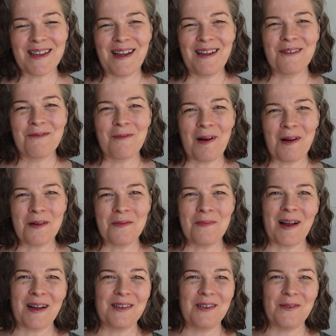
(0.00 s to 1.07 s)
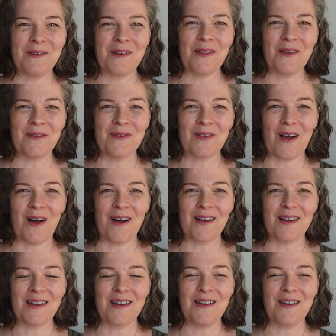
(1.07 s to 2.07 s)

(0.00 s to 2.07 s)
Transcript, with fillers: and welcome back to another vlog.